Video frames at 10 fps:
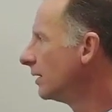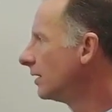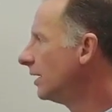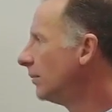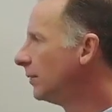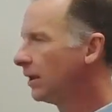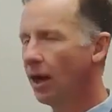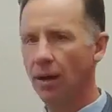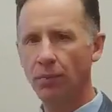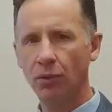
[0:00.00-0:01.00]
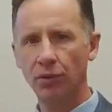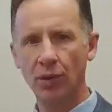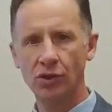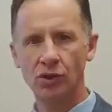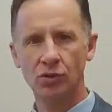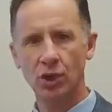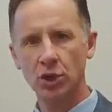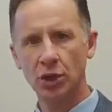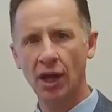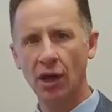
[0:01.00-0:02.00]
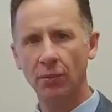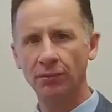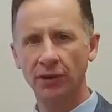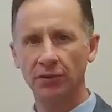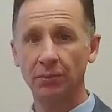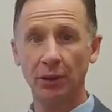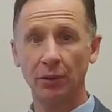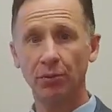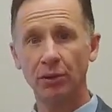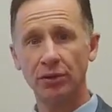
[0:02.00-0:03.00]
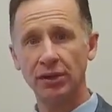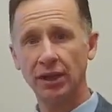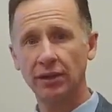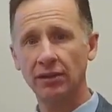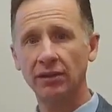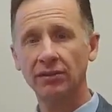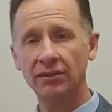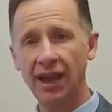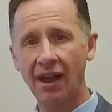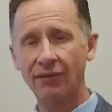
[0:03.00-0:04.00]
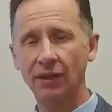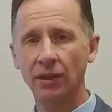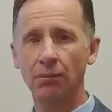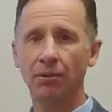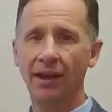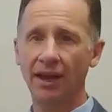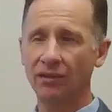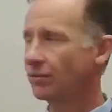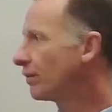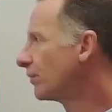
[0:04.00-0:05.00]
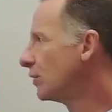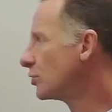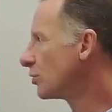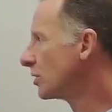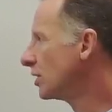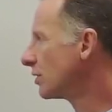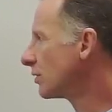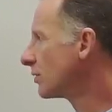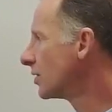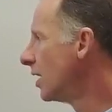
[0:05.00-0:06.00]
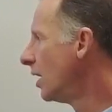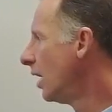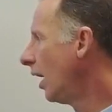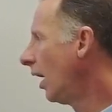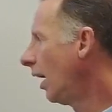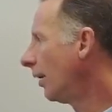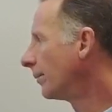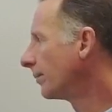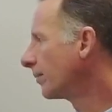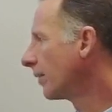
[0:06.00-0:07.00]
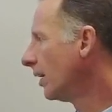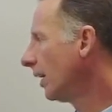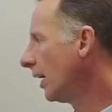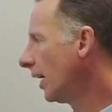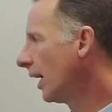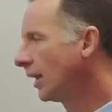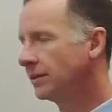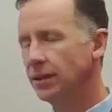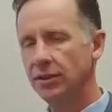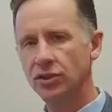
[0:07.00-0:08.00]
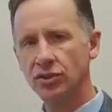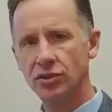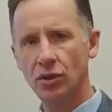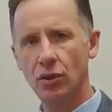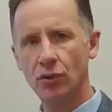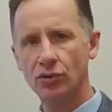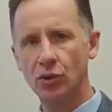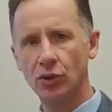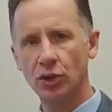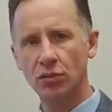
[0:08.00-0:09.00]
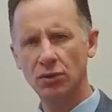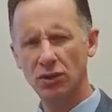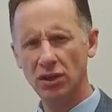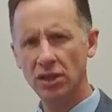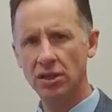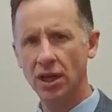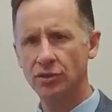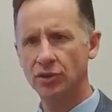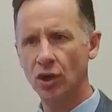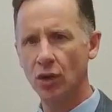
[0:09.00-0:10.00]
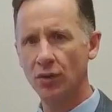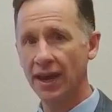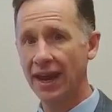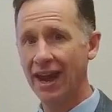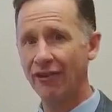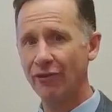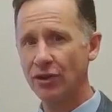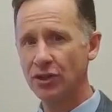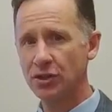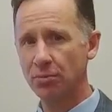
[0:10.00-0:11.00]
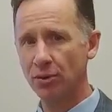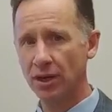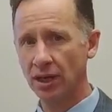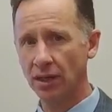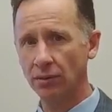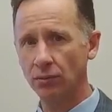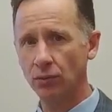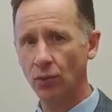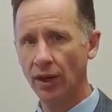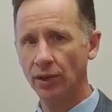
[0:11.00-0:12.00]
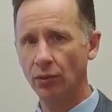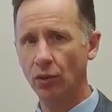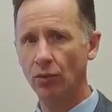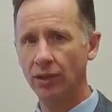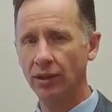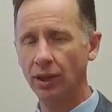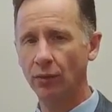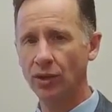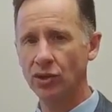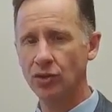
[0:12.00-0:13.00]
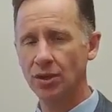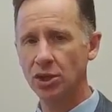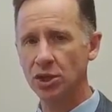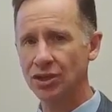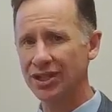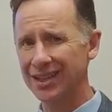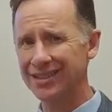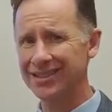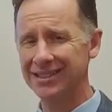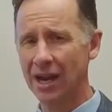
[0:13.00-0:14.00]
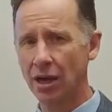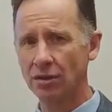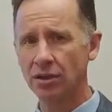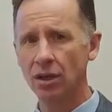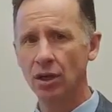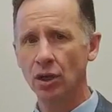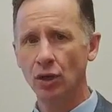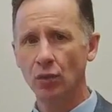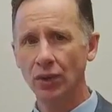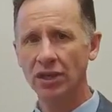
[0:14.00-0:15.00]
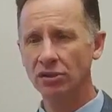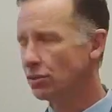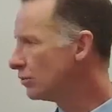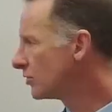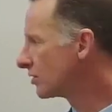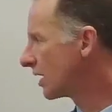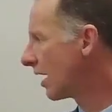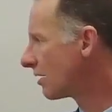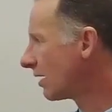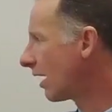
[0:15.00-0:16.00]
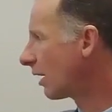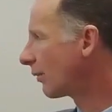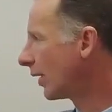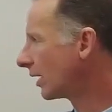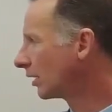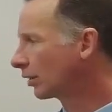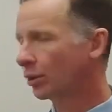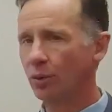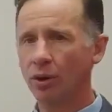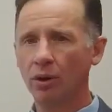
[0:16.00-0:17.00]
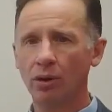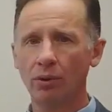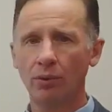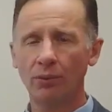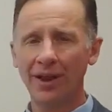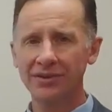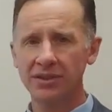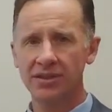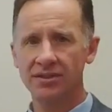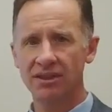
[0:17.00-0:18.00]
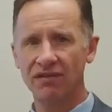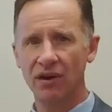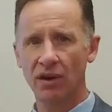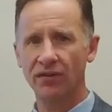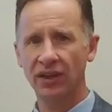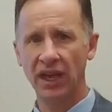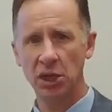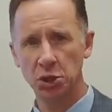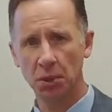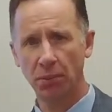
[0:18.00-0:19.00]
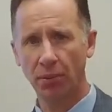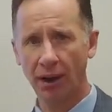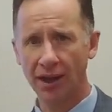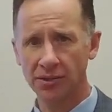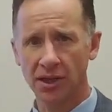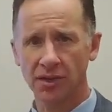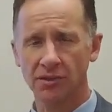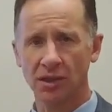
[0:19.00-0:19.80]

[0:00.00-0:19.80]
keeping up with registration helps us better predict staffing and plans for future years. And just so the community does know that every spring when enrollment and registration does start, we do start our regular residency verification process.